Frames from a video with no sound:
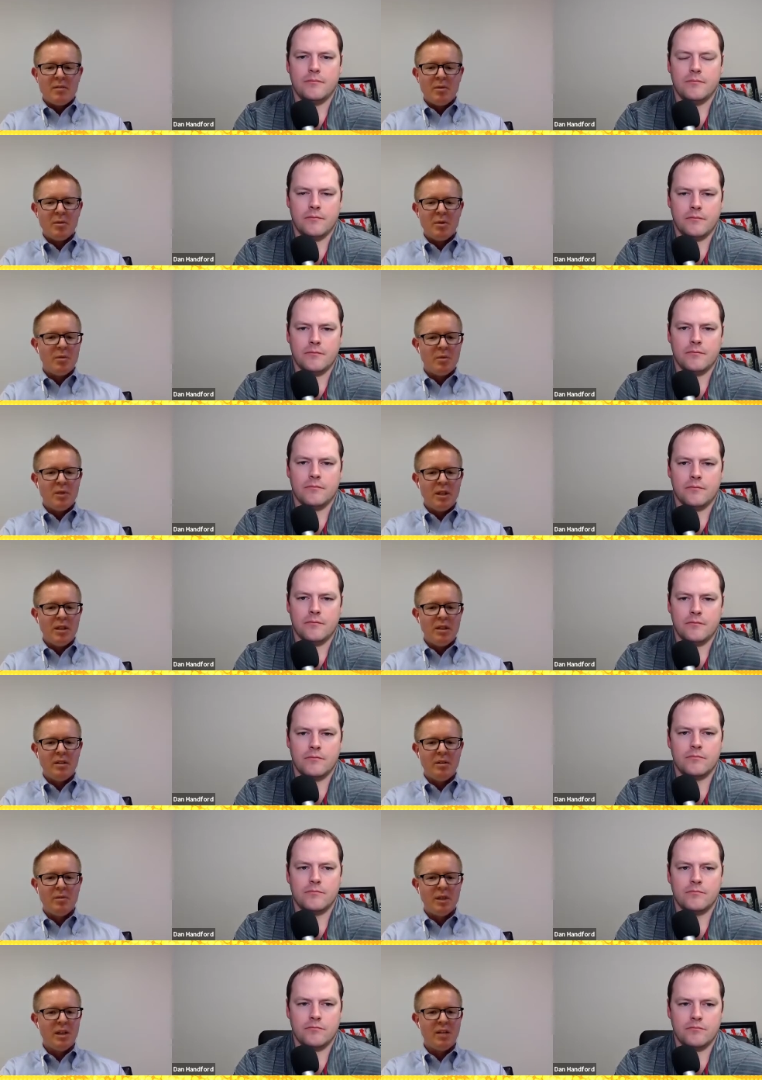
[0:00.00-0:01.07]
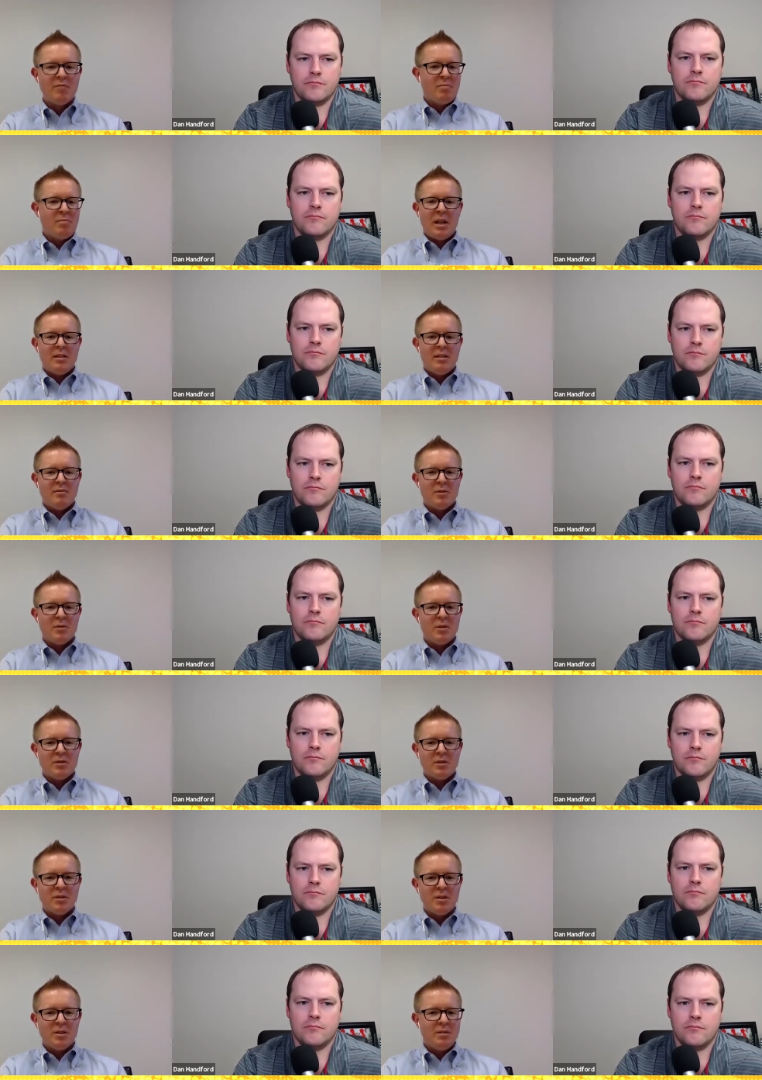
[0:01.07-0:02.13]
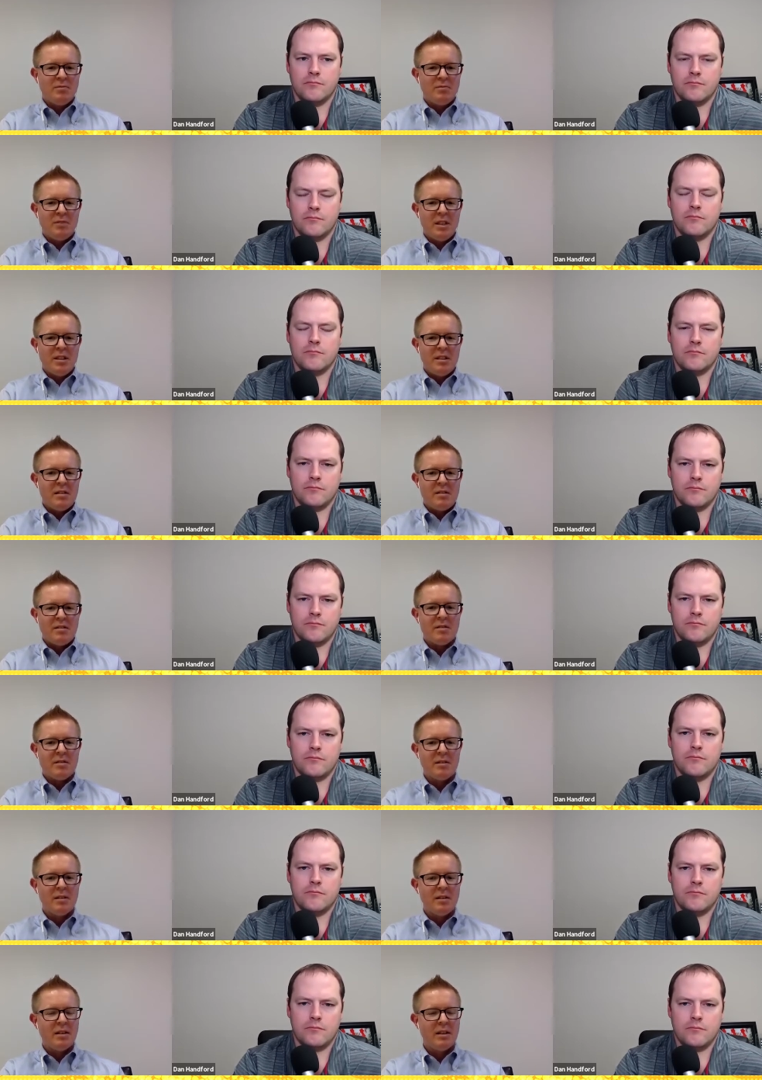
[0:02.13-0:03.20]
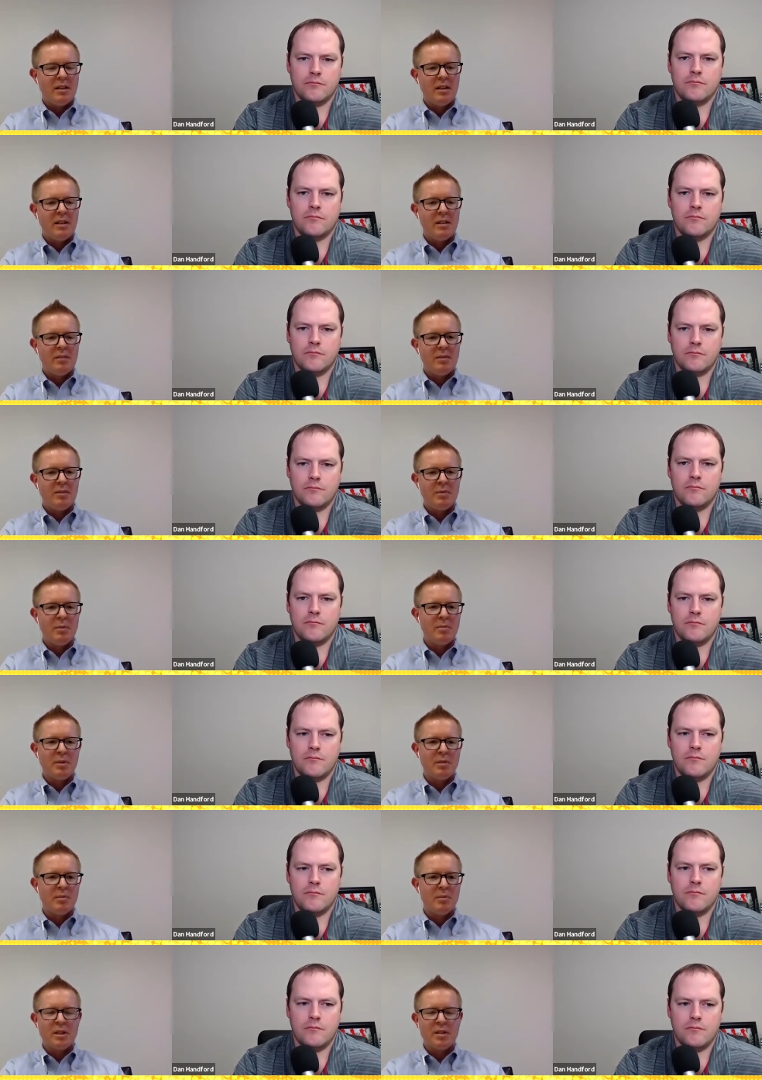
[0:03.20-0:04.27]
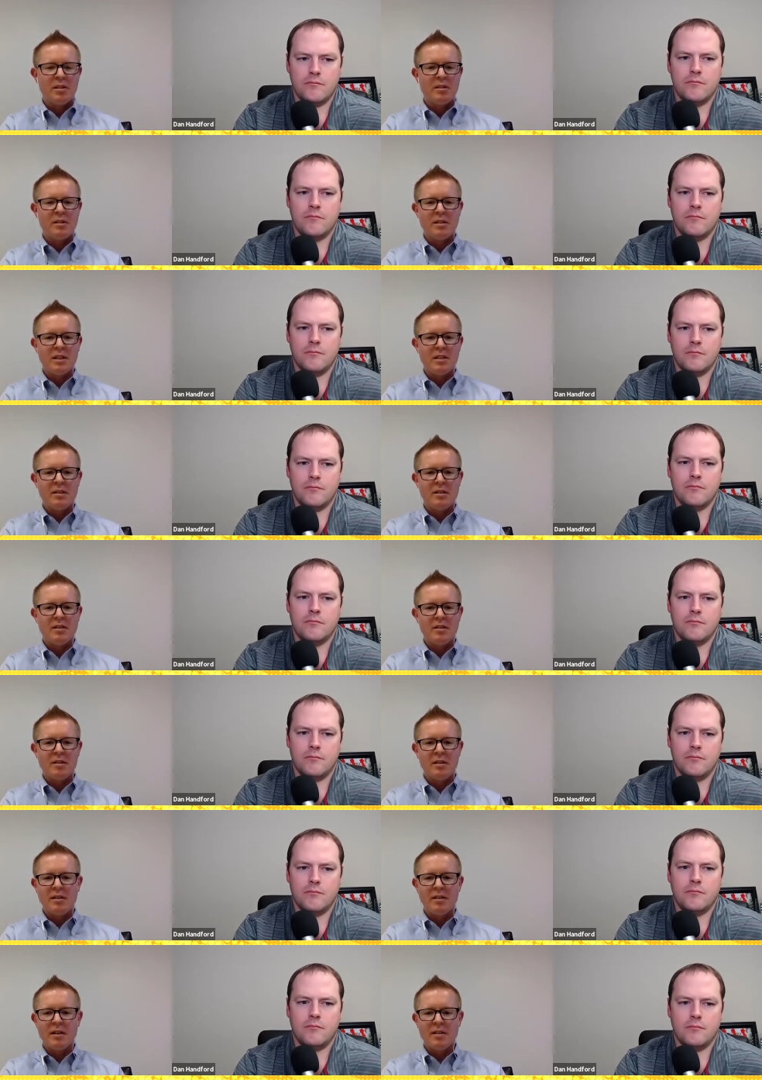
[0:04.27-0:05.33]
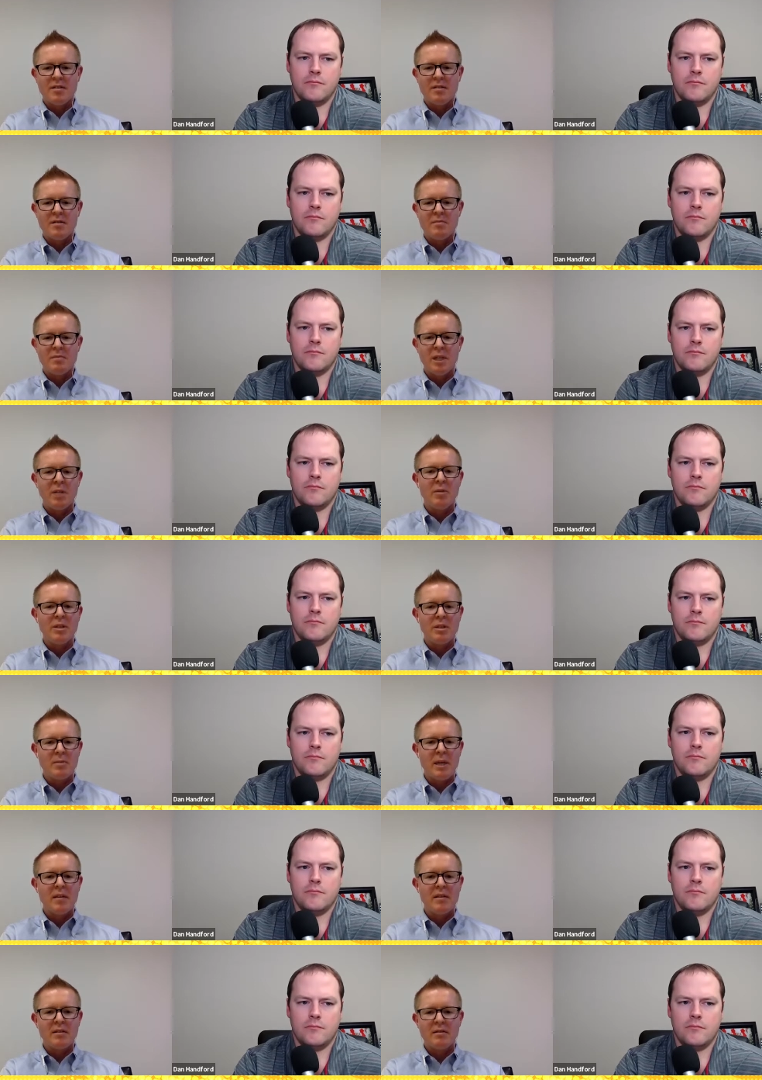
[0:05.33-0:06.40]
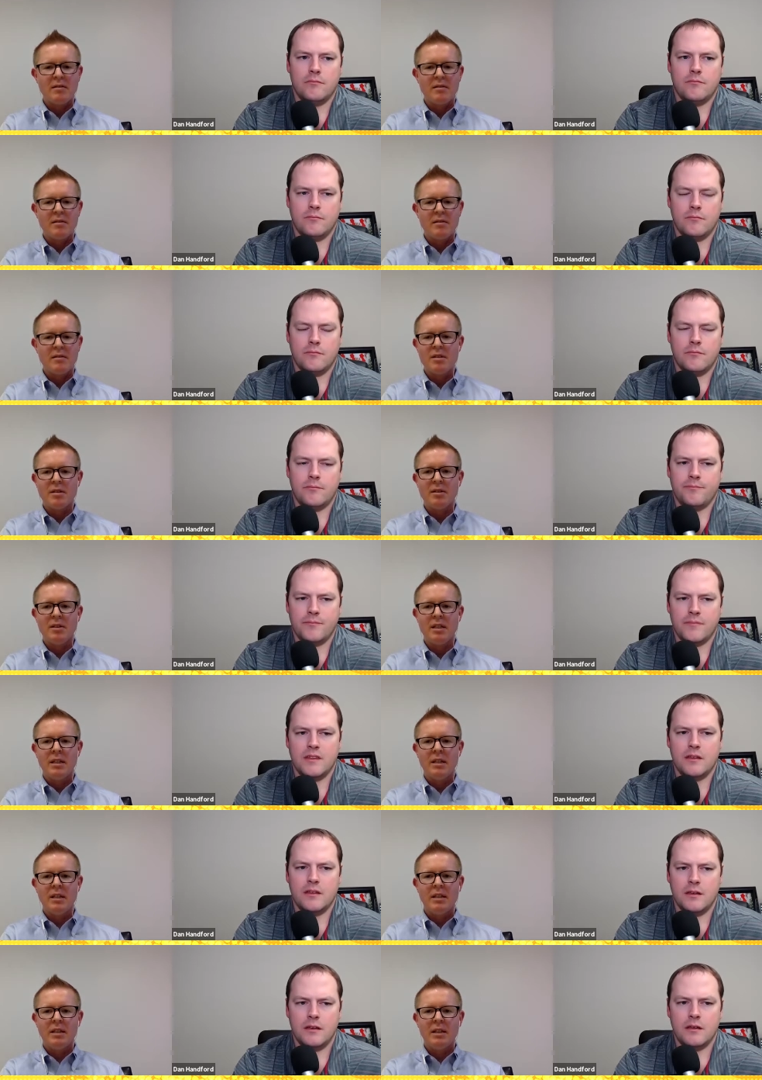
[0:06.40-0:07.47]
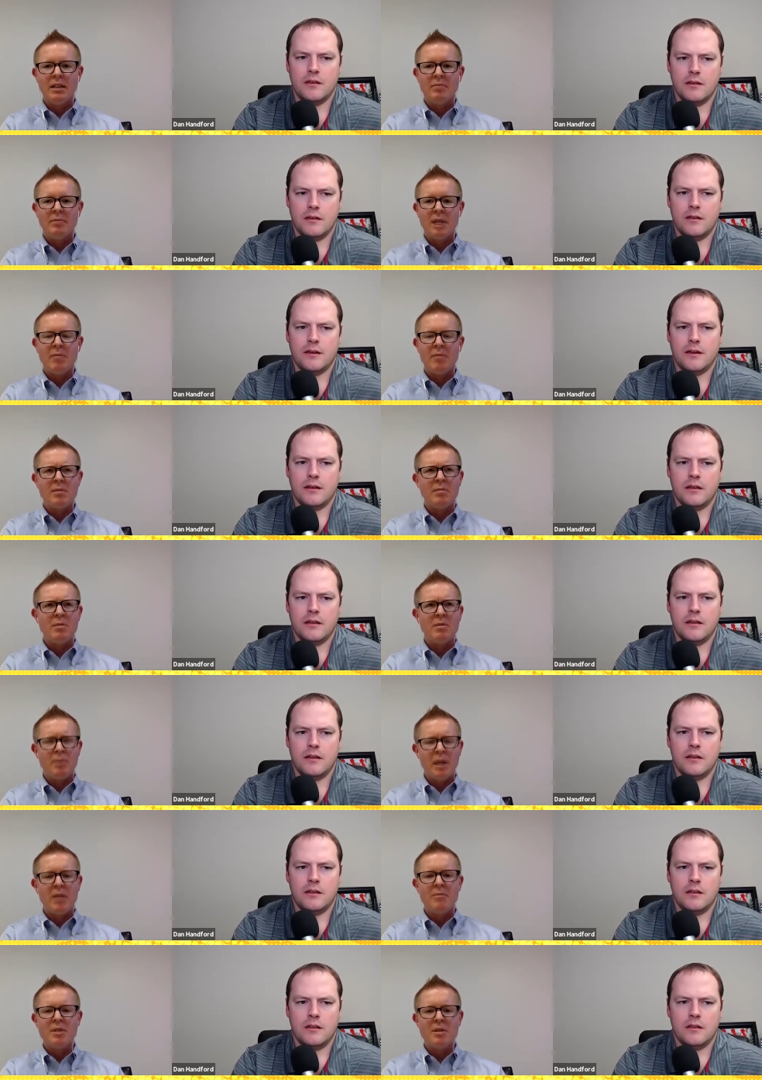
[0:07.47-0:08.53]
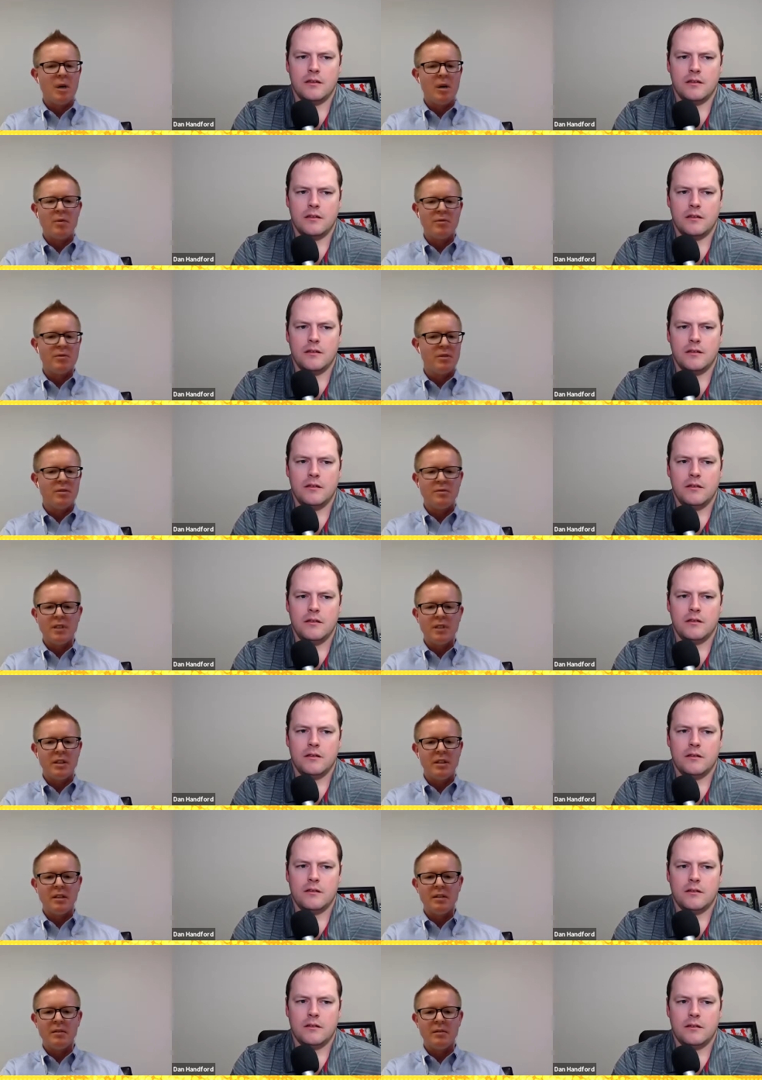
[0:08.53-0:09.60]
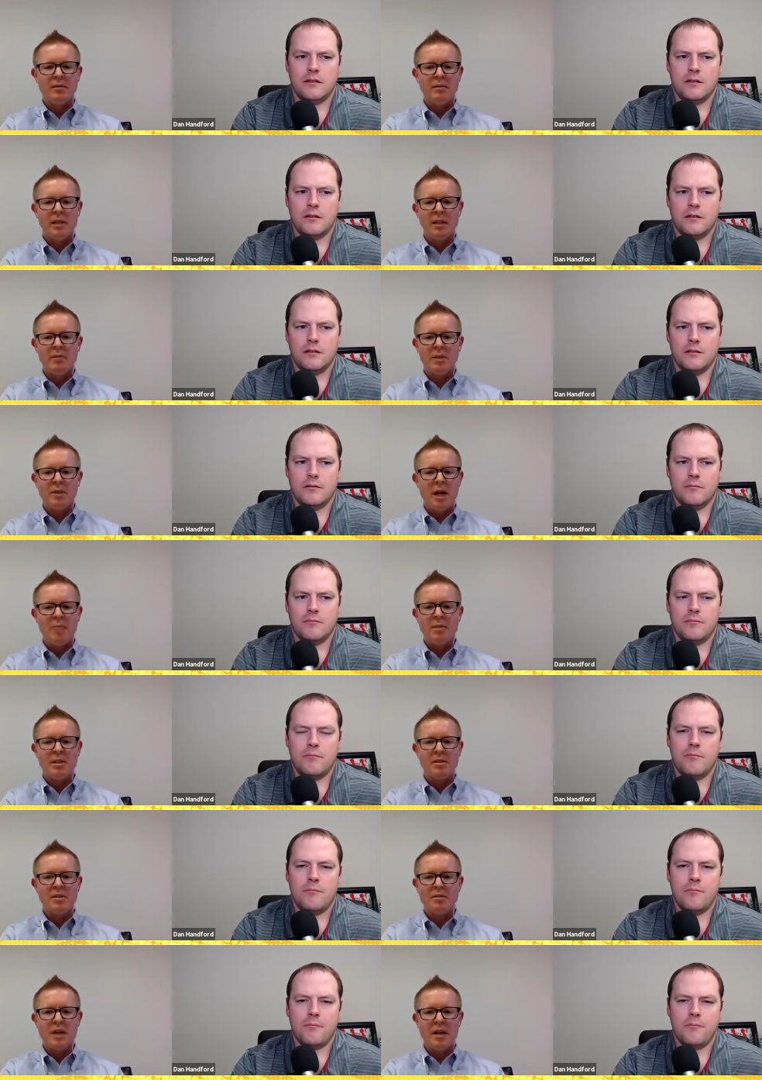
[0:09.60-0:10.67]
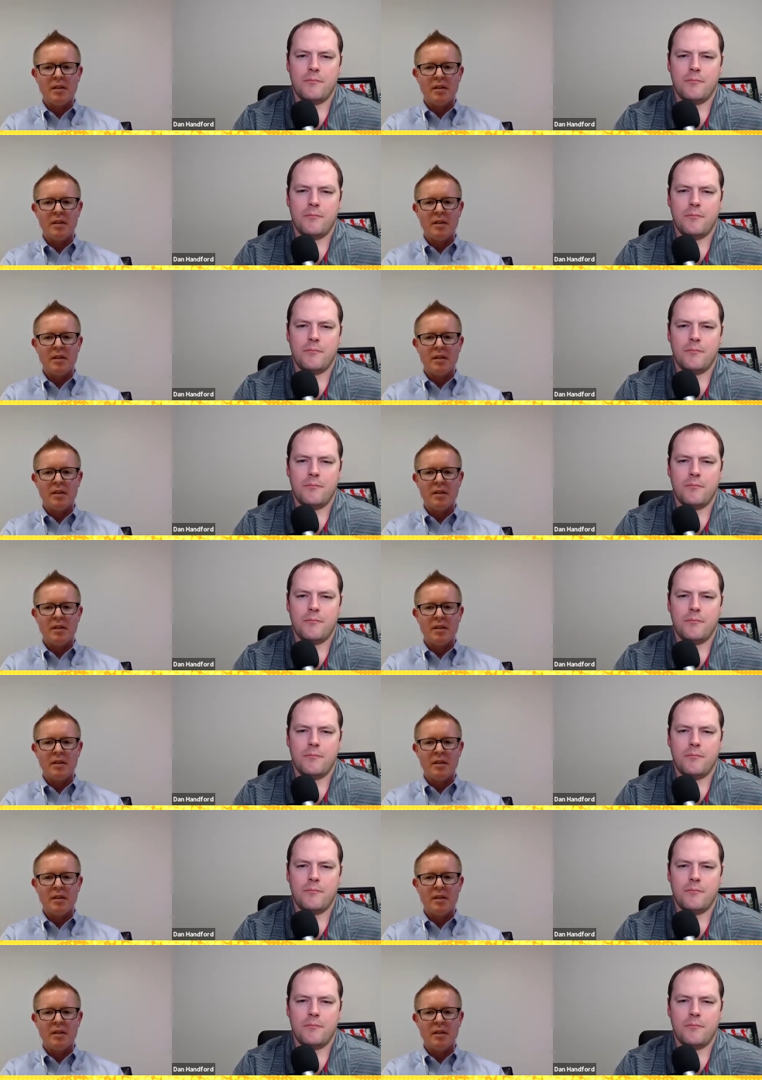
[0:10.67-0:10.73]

Speaker 1: I mean, we we we love paying referral fees, or um, if people can bring us good deals, I think that's money well spent. So um, yeah. yeah, we we paid them a small referral fee, and and we're happy to do